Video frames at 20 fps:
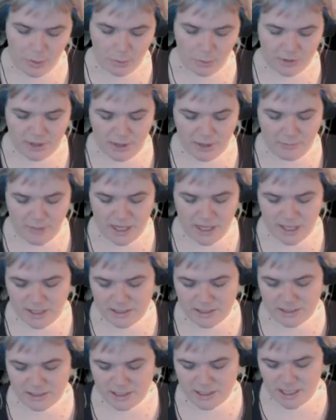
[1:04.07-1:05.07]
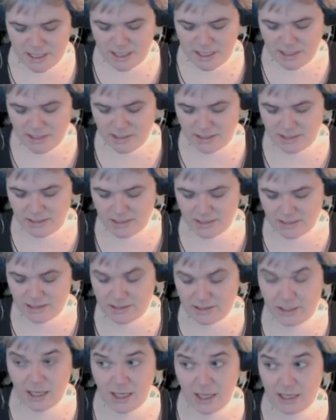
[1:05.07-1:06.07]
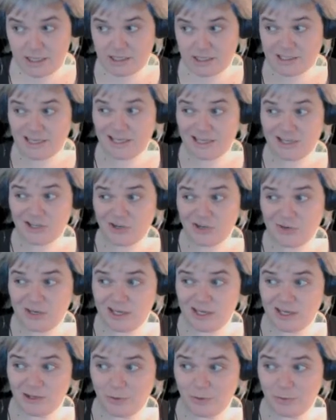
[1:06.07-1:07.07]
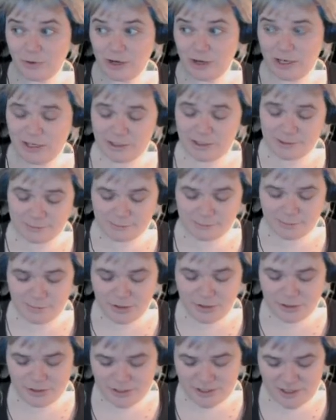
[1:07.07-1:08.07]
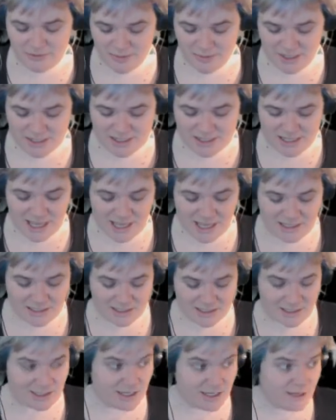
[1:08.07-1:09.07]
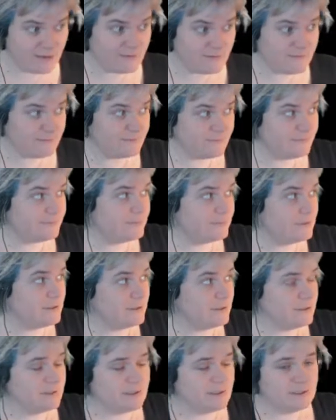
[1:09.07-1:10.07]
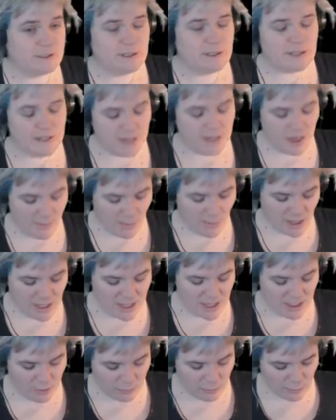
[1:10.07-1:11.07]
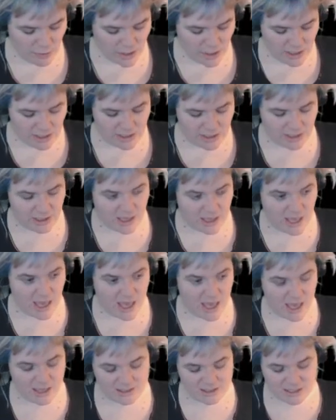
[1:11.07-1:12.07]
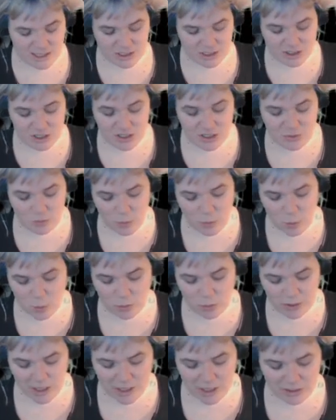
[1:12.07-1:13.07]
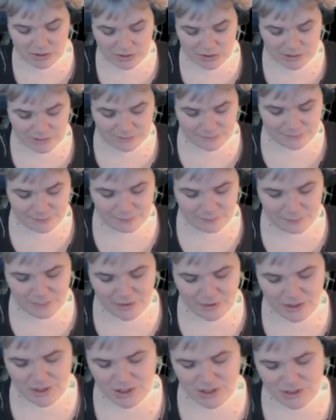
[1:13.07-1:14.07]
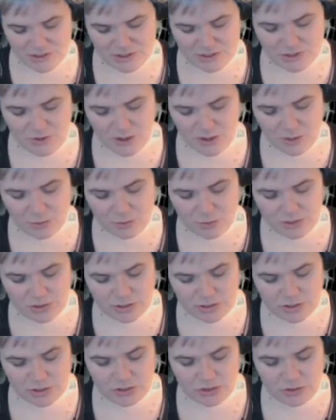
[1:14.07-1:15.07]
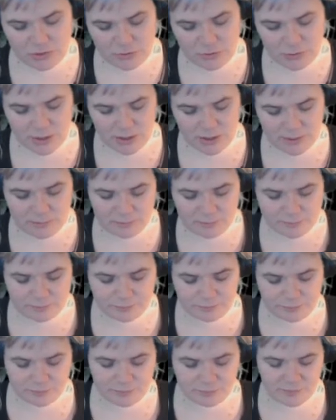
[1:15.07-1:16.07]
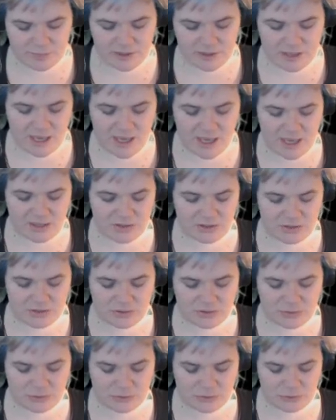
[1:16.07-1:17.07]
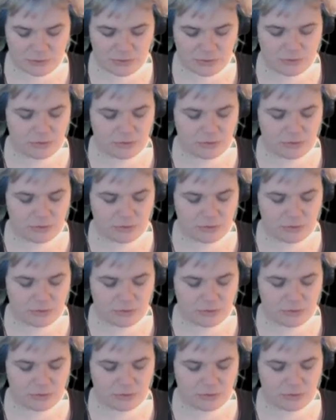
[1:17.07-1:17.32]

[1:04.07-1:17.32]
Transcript: what that means is I need to get a new heel break, because I've been skating enough that my heel break has actually worn out. So I ordered a new K2